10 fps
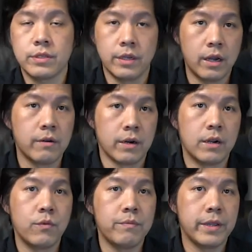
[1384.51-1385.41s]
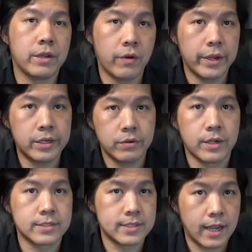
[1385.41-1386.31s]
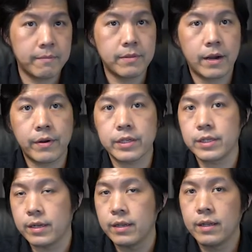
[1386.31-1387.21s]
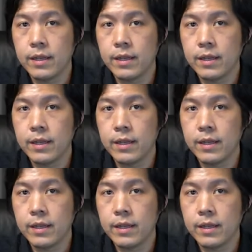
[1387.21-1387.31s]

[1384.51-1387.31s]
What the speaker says: the error would be going to the same direction